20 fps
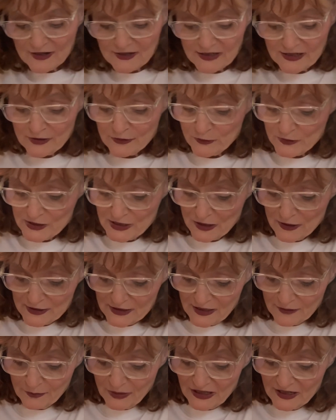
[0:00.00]
So the results
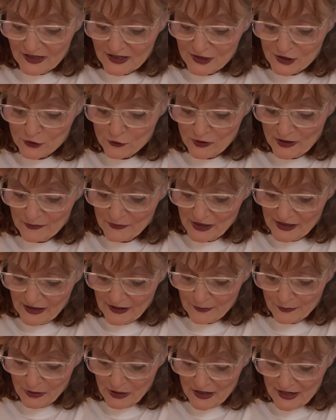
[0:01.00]
can be extremely
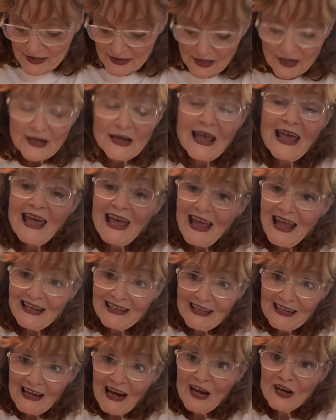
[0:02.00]
unpleasant and
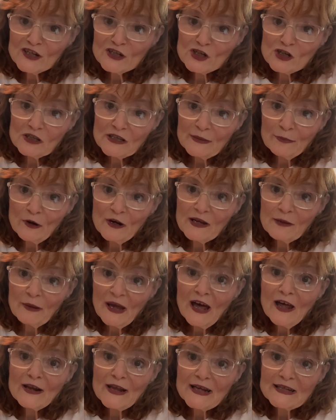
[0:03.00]
can actually bring
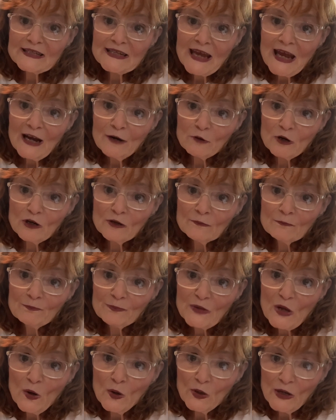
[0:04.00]
about a tower
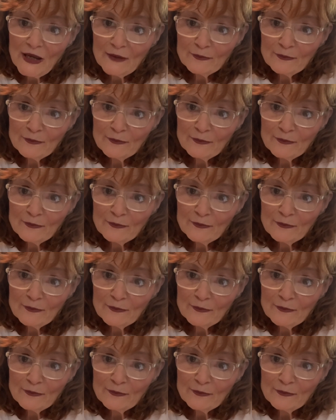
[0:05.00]
or a